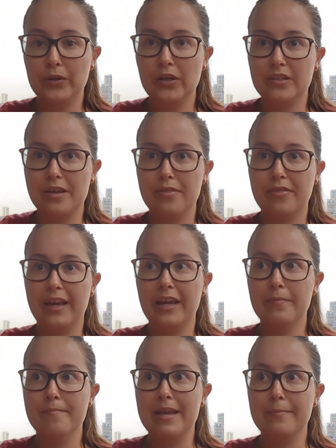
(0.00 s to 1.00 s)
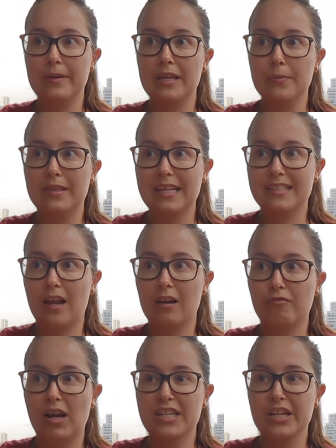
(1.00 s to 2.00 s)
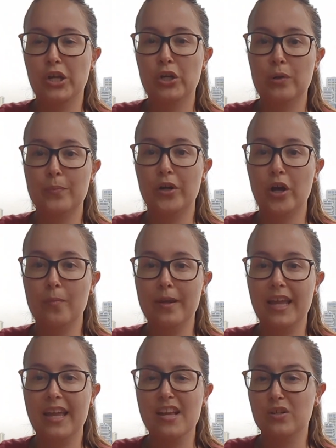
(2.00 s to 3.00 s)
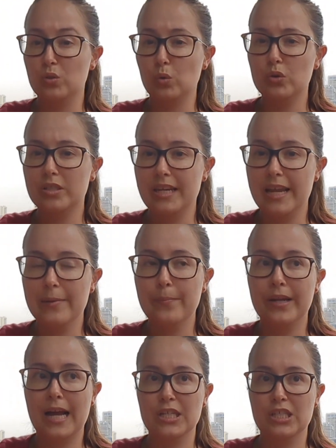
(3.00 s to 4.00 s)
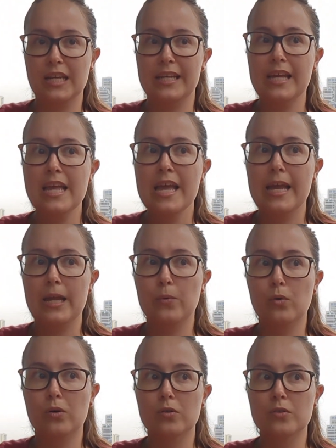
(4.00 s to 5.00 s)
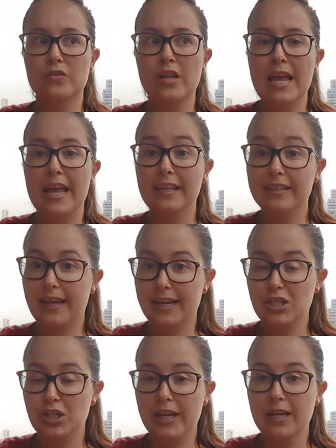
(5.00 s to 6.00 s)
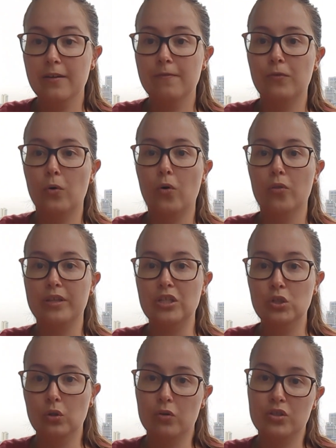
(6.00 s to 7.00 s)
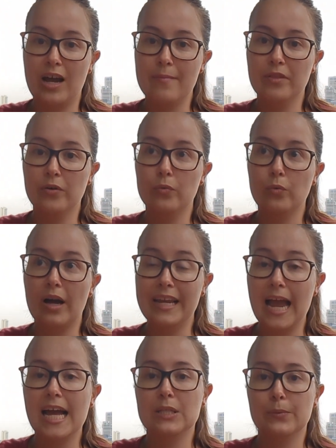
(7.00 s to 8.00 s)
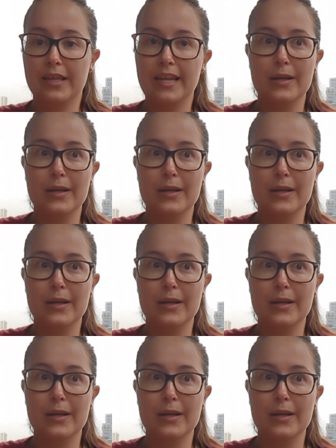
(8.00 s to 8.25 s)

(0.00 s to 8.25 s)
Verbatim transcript: because I think maybe with that style of writing it could become exhausting, but actually it was engaging for the short time that I had with it.